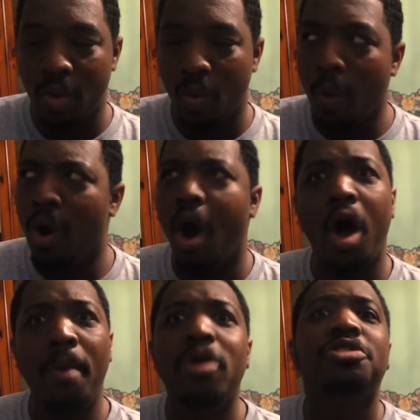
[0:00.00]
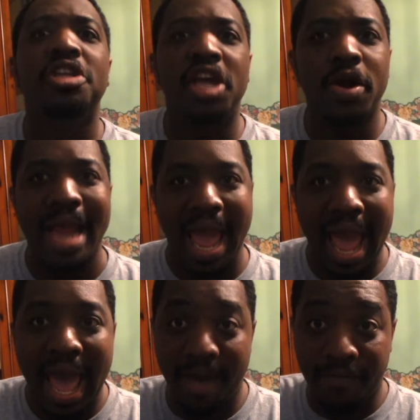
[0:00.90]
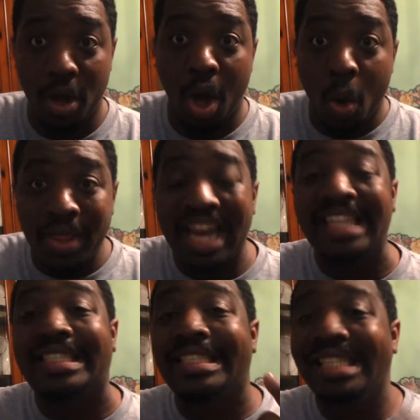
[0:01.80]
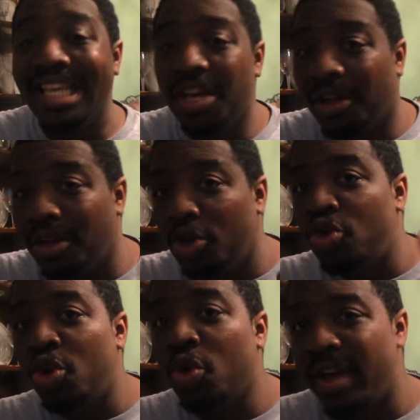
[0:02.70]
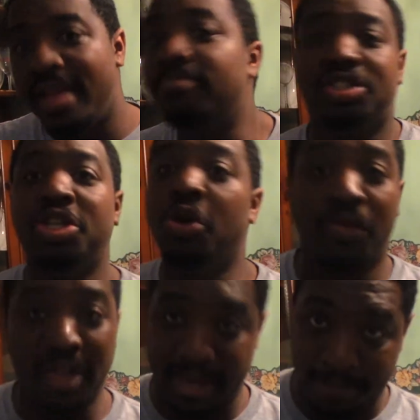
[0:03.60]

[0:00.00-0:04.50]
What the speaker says: or almost a year and a half, without a single new MCU thing.